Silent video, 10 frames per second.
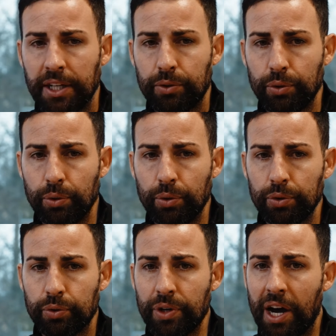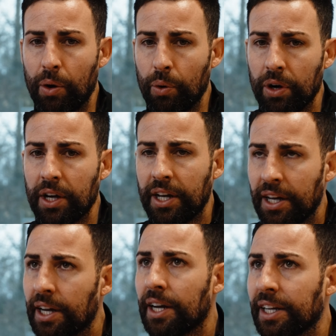to to now
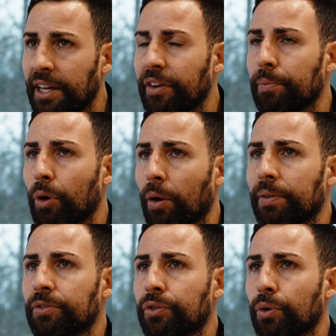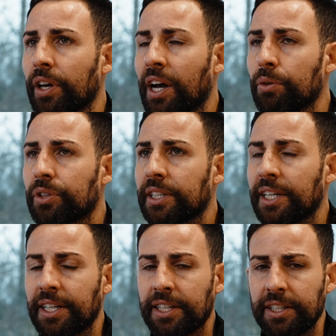giving problems through the counter
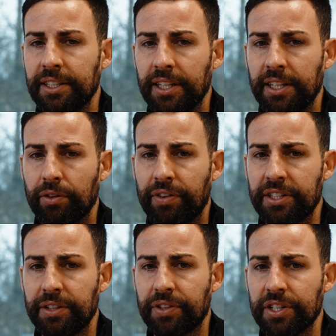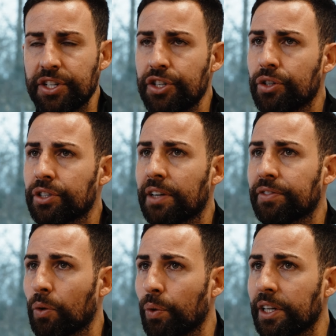attack in, in offensive transitions
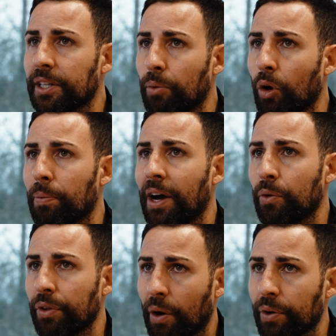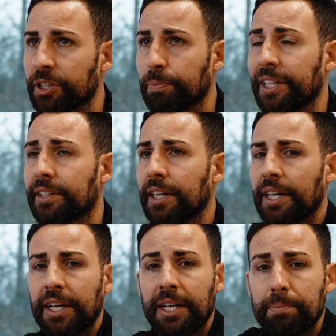after winning the ball back with our speed,
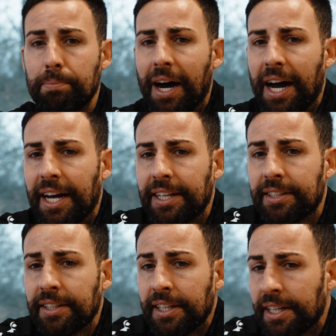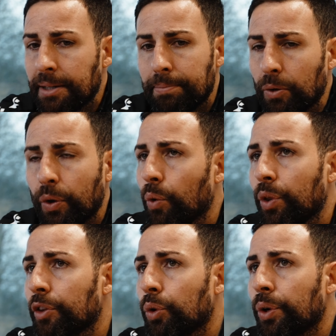but but we
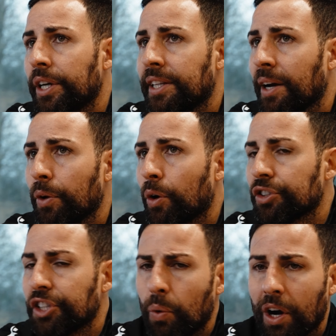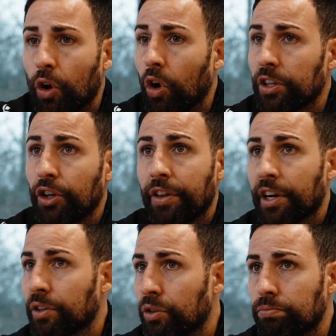couldn't do it. Then we concede one goal. The
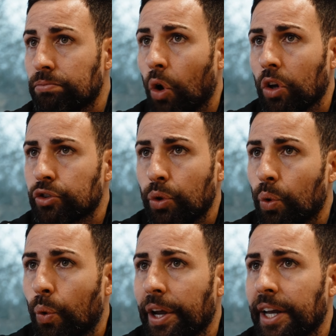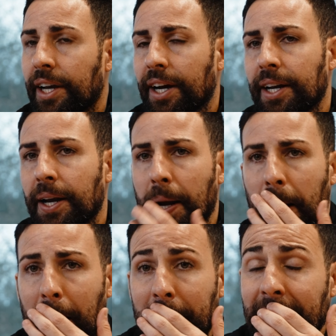other goal too quick, and,
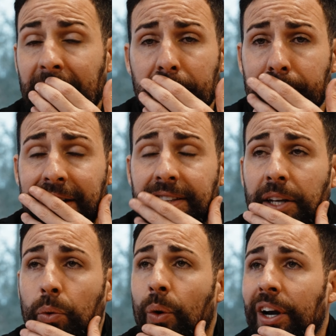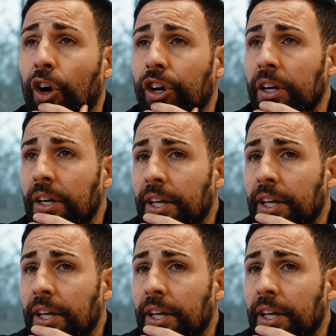and yeah, mentally we were gone.